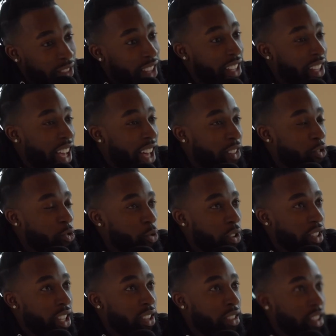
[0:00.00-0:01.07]
think
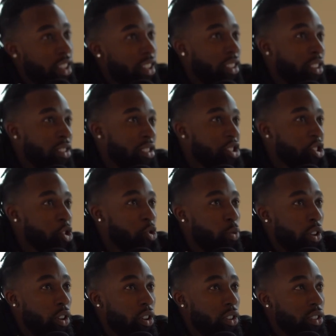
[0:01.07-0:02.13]
on the shoe
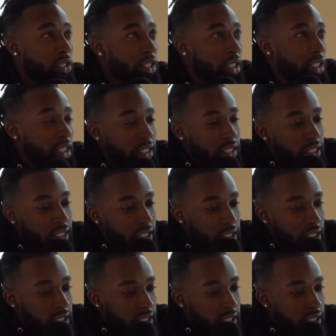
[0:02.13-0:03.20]
wall,
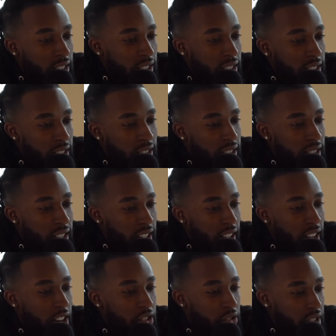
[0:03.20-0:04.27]
it's like
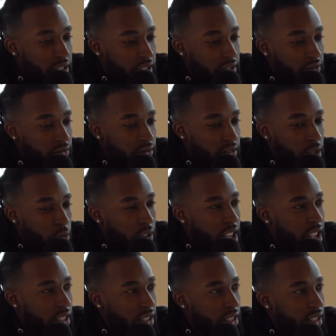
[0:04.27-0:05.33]
120,
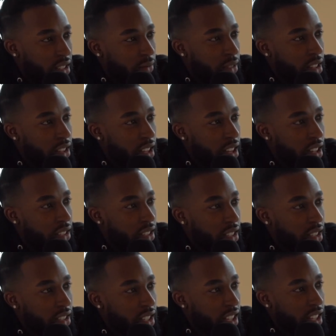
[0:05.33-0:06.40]
something like that.
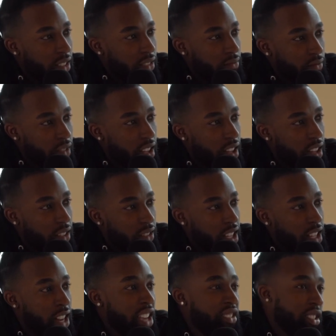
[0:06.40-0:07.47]
Yeah,
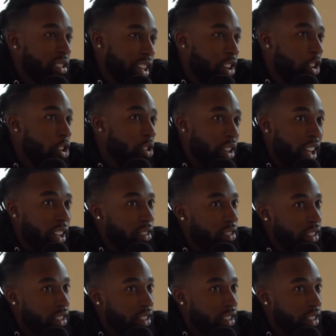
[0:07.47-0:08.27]
and that's just all my